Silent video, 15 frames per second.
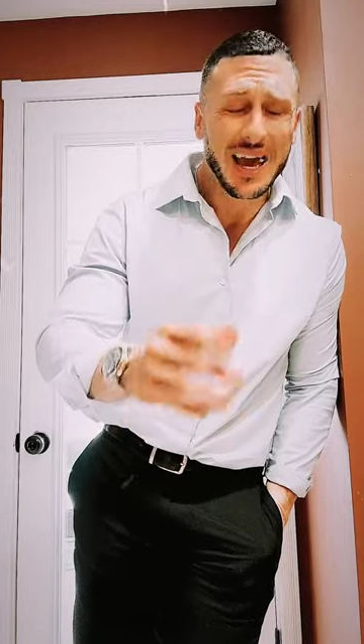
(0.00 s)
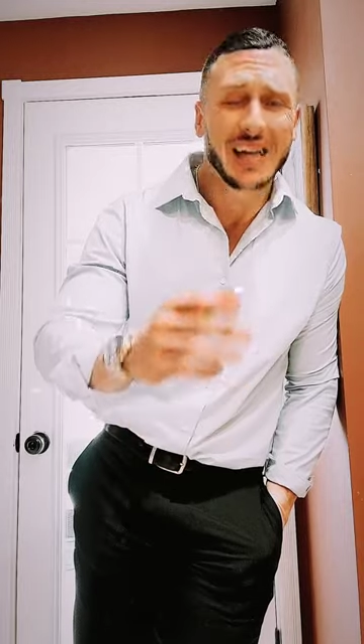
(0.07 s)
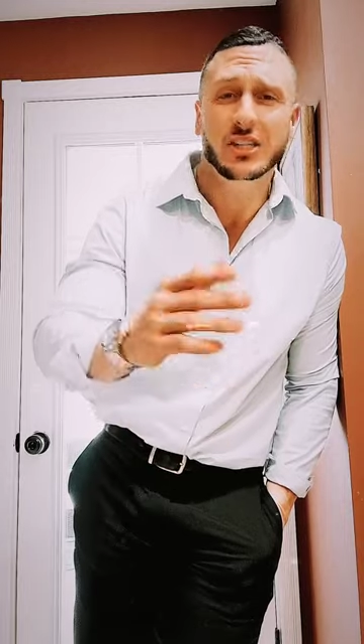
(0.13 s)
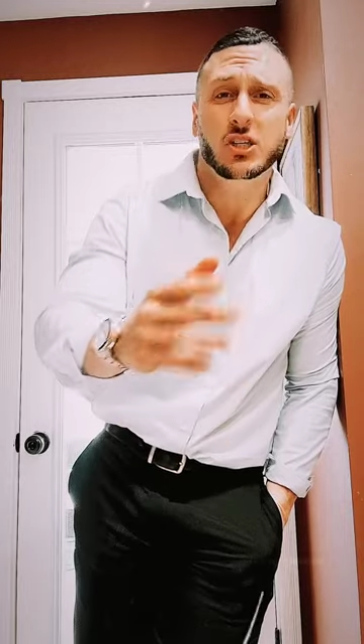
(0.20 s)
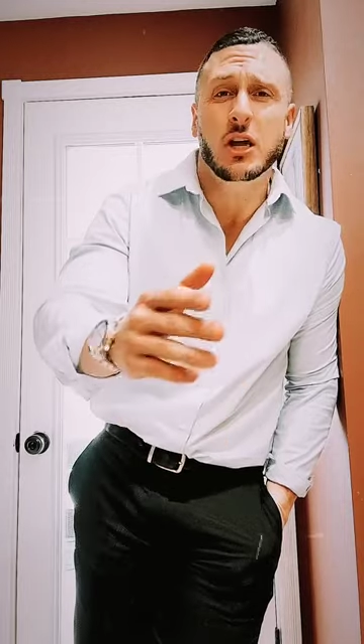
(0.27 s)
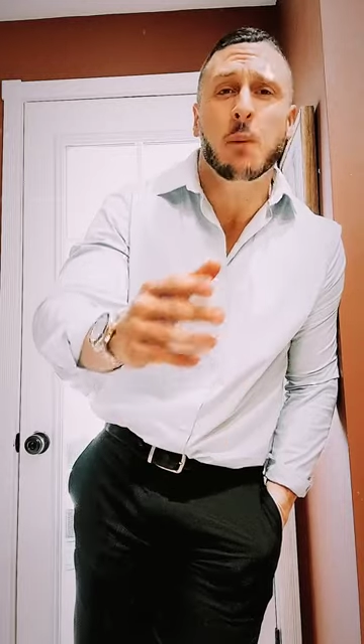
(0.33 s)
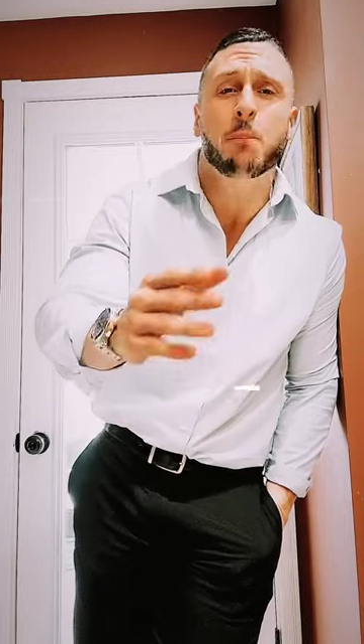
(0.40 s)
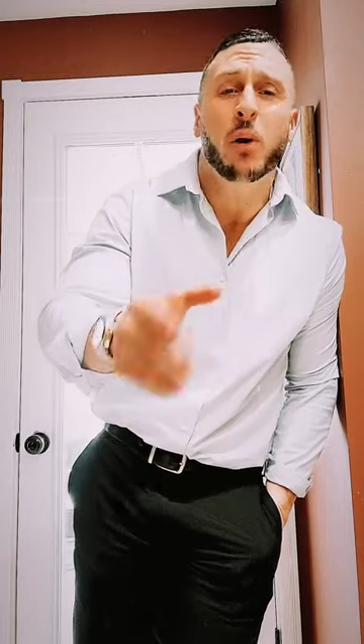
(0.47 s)

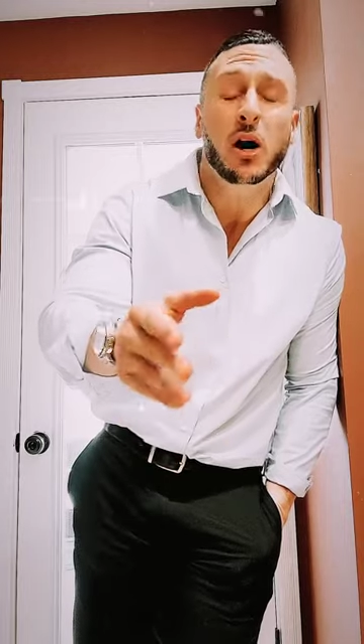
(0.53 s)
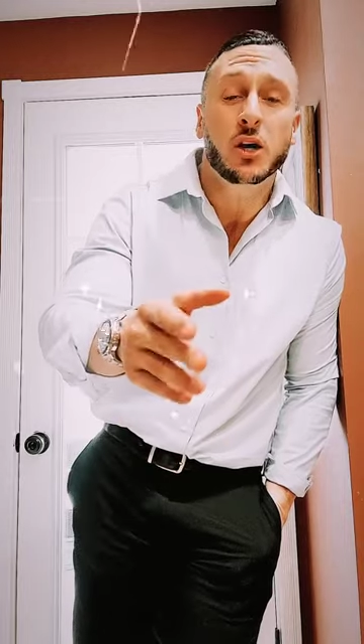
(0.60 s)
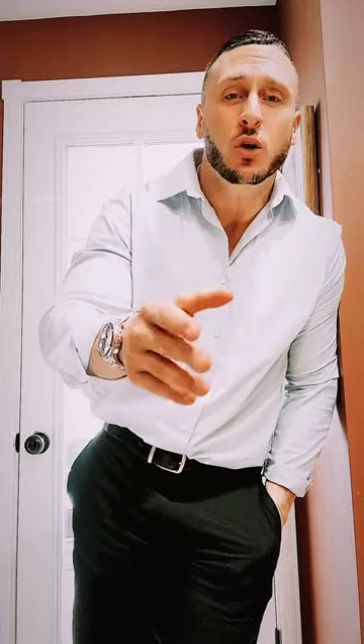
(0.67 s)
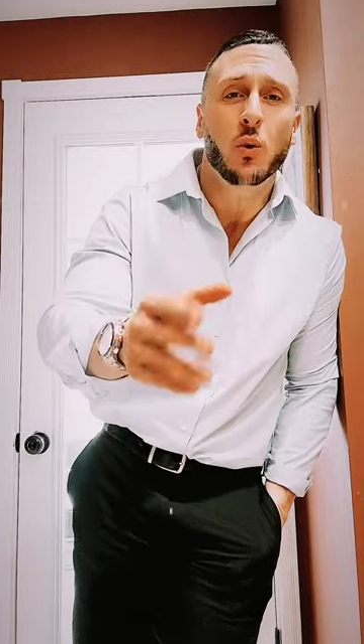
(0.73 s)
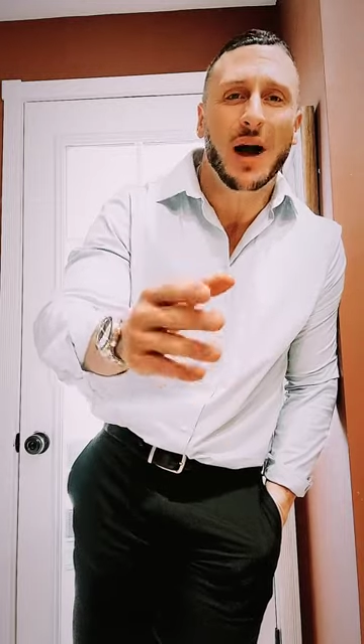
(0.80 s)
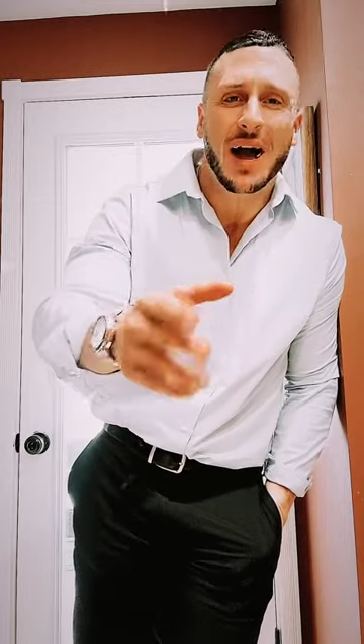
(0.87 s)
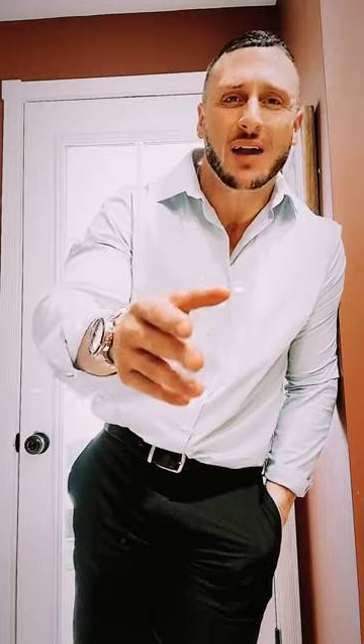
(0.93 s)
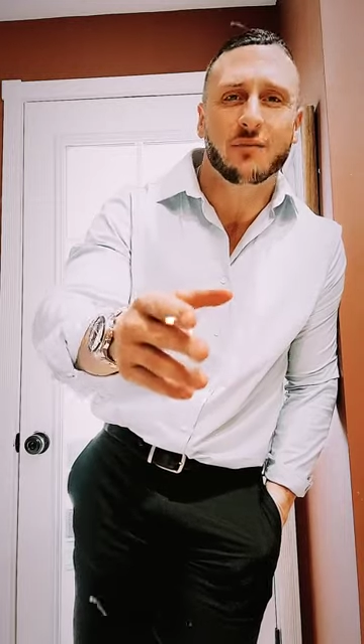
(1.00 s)
And it's going to put
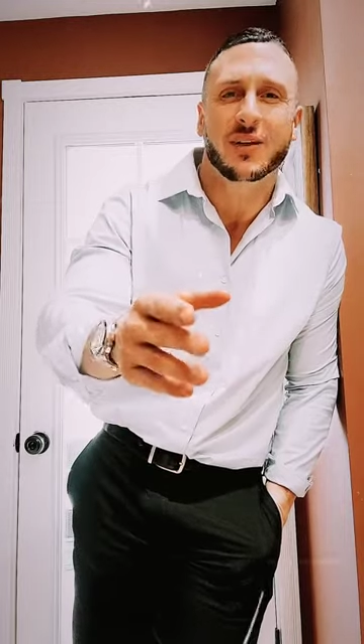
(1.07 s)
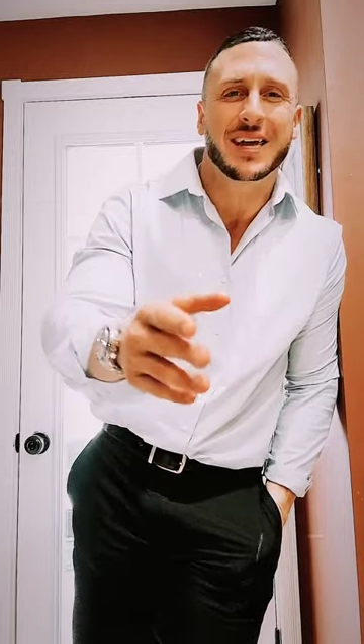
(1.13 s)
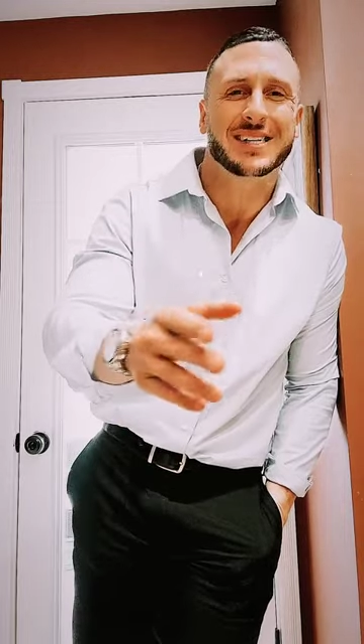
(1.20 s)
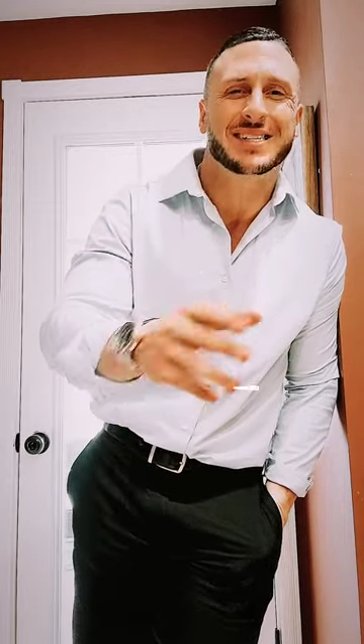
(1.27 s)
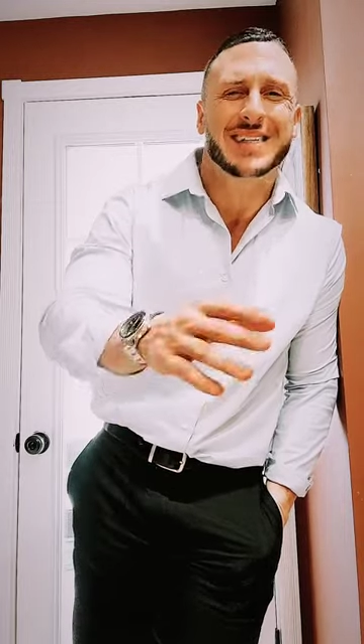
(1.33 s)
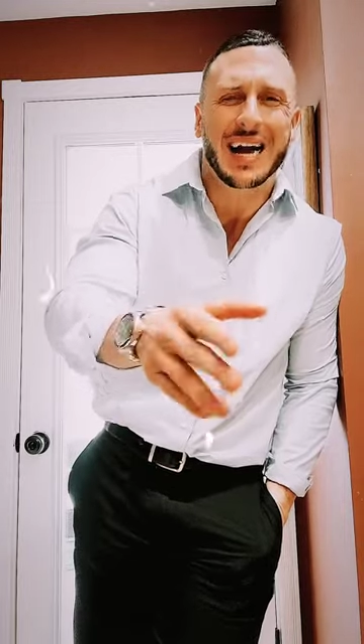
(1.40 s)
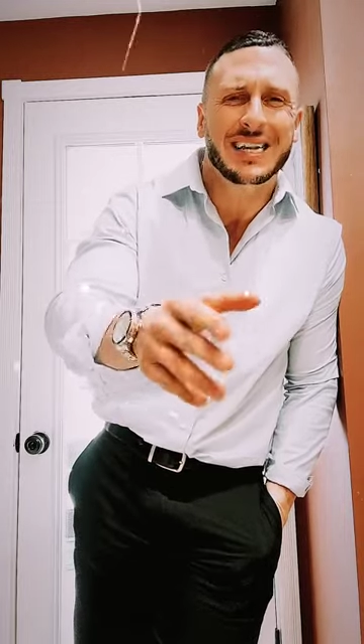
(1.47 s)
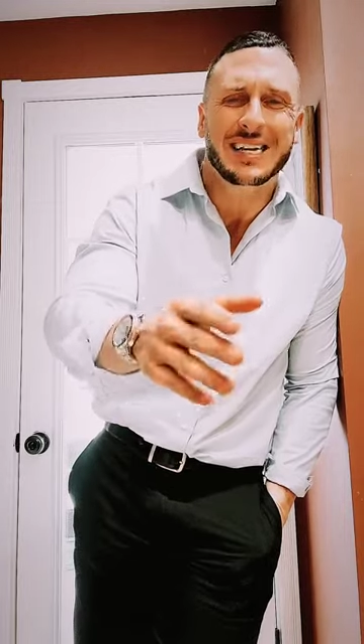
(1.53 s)
you ahead of
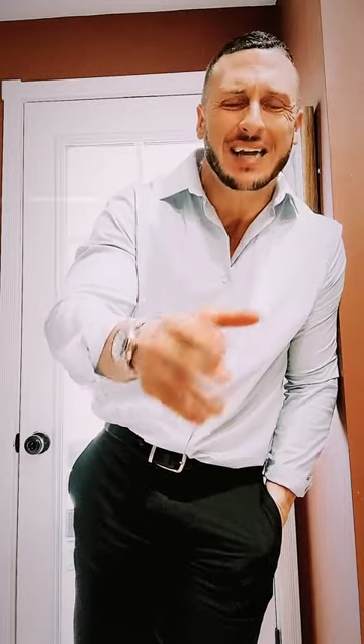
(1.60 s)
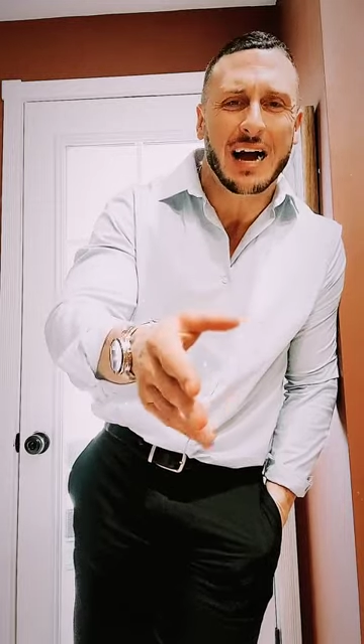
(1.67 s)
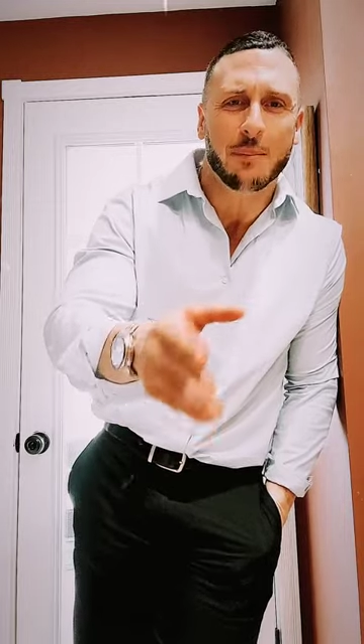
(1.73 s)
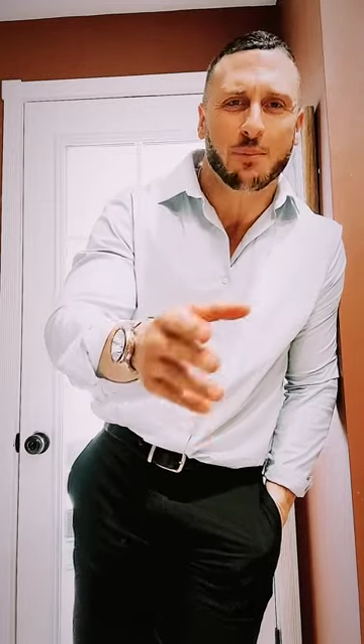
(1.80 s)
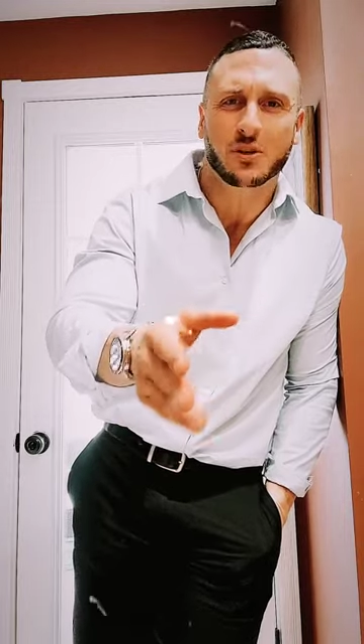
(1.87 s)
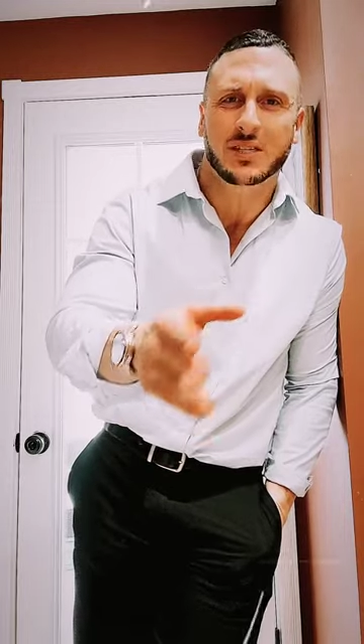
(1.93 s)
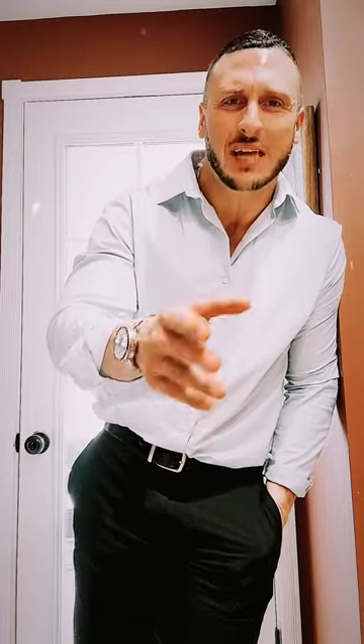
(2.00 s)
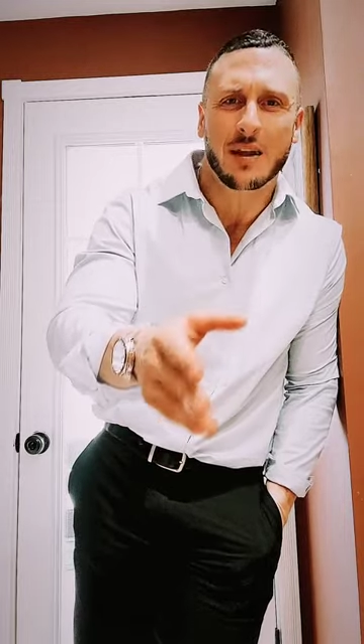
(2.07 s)
like
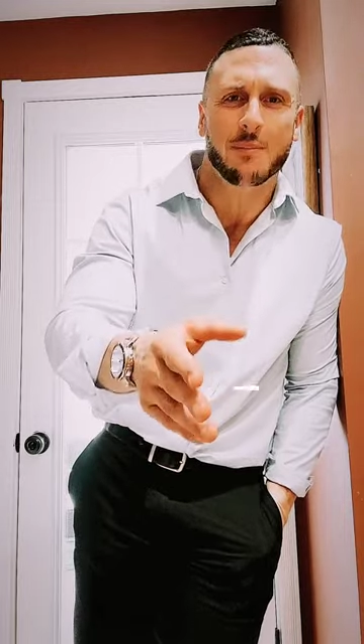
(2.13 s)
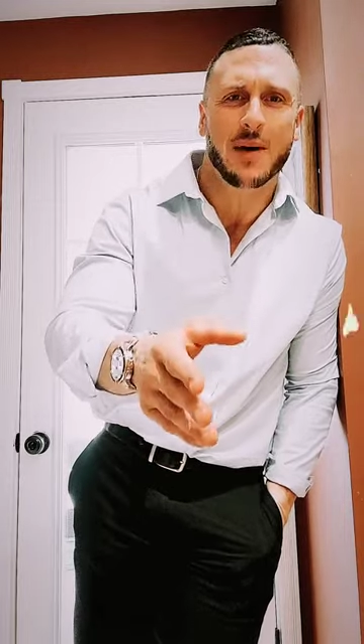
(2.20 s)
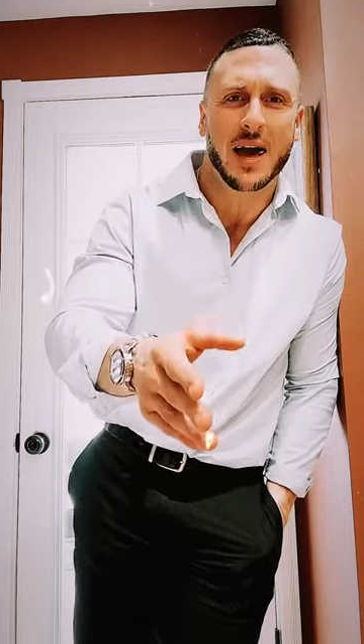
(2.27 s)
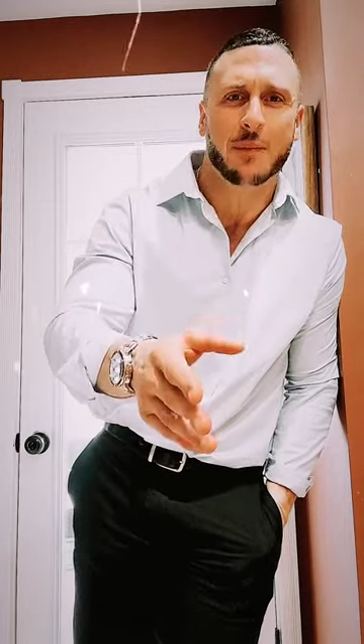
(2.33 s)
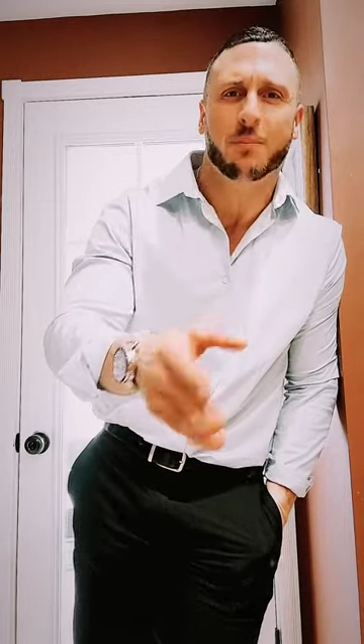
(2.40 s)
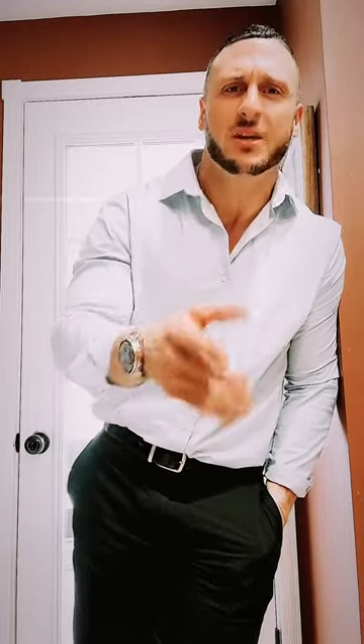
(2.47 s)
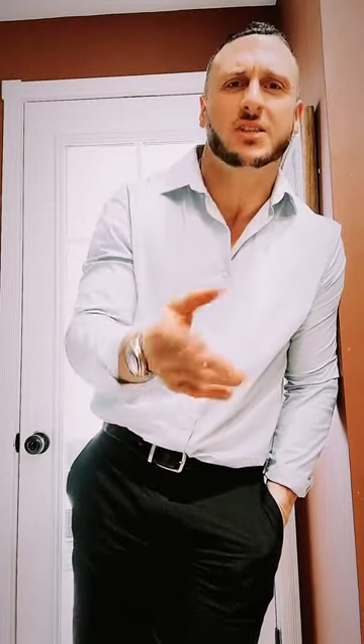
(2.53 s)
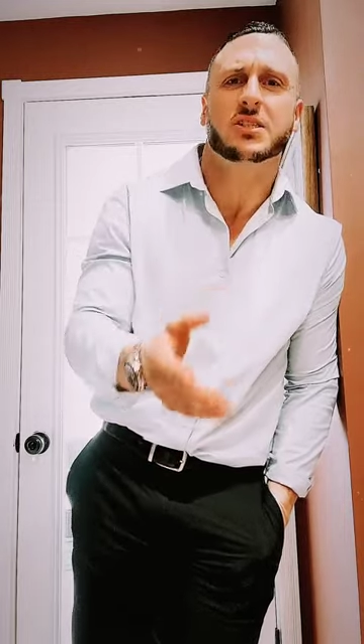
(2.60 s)
99% of men,